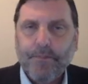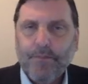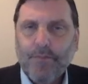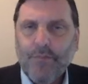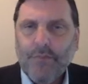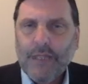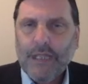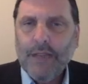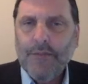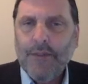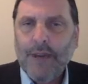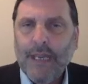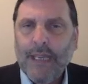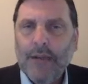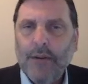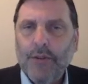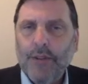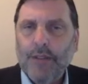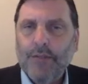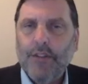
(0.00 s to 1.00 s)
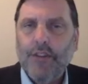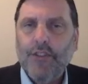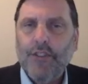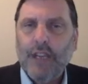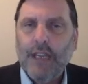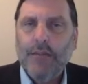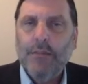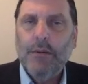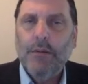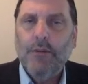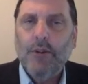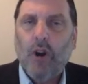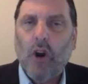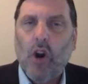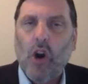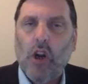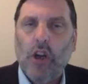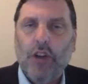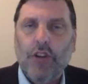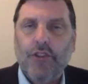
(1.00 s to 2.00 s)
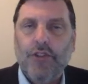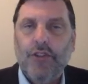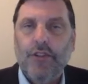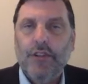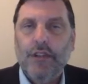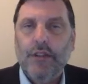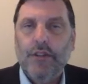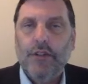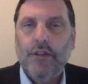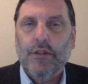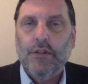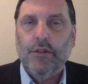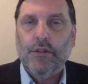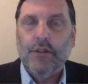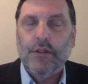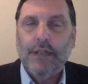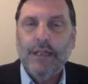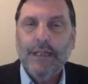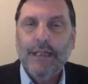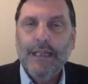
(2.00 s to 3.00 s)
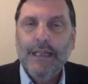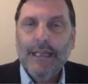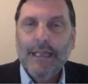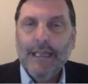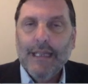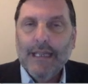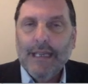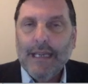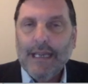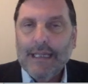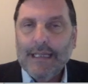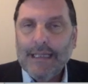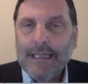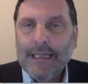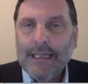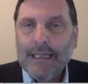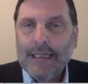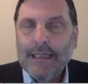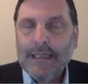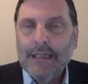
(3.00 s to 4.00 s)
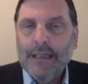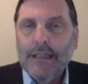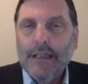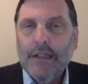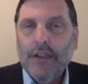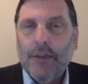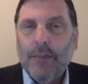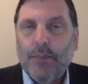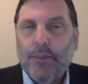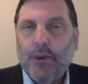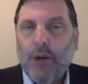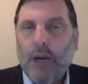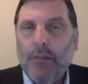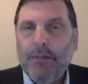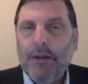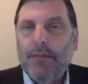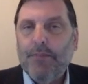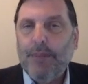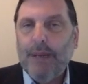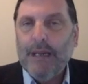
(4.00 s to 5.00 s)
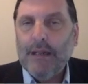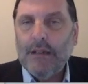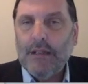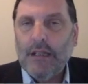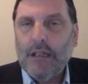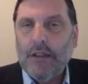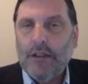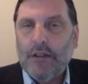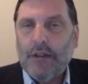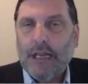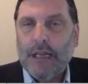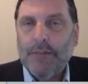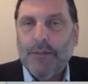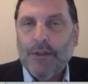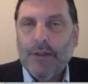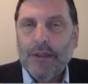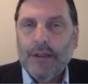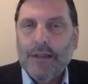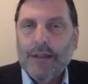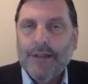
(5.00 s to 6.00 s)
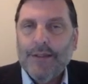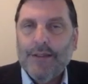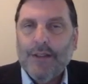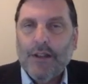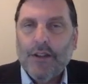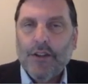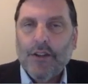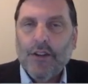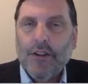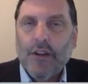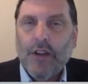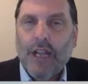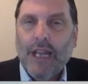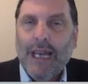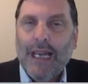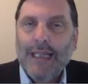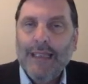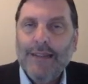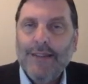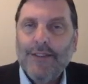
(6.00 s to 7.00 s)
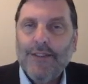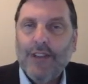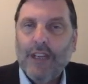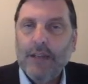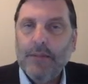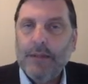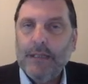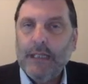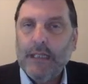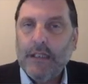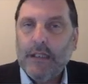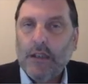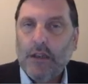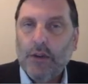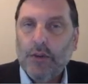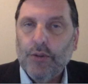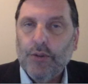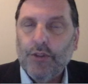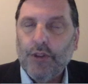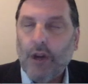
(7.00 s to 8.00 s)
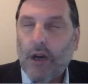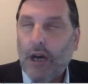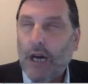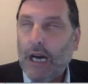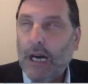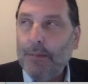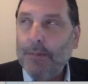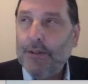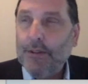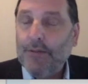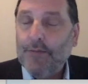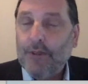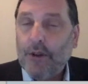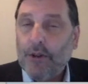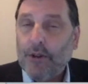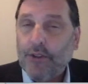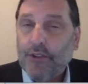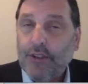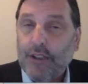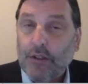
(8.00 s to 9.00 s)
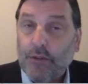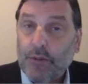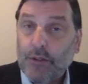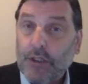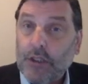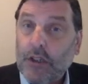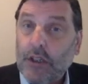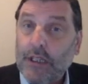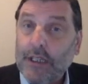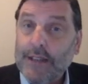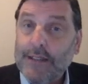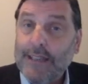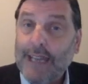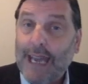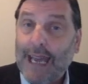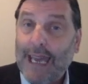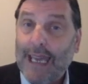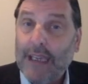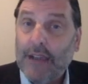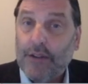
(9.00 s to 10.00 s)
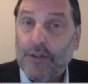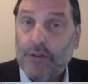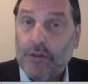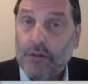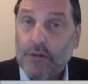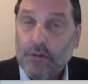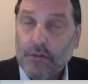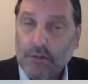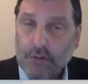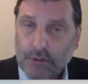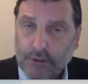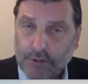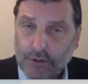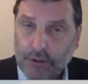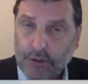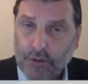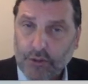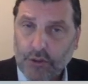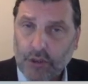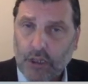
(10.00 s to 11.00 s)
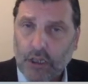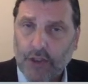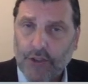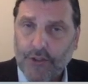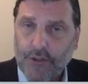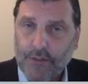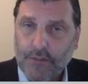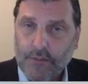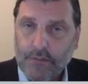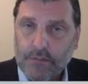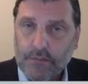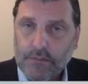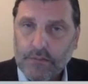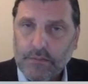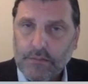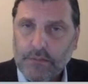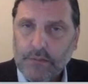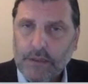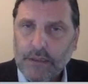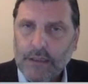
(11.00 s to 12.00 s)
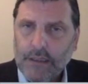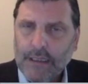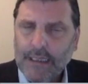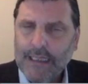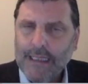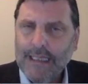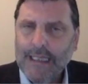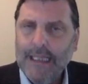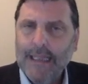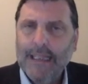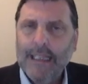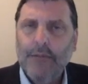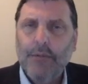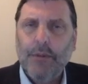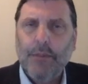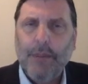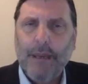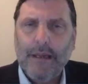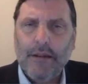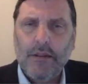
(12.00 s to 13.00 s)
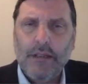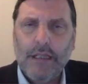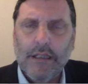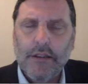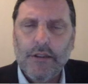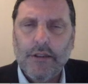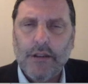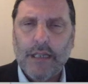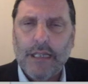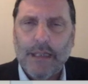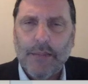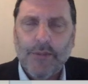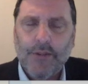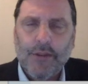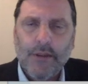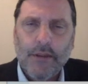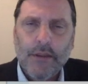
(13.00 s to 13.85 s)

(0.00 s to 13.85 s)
If angles have the same number of arcs, they're congruent. And then the property of parallelograms, the line segment that goes to opposite vertices, what's called a diagonal, because they're cross. The key thing with parallelograms,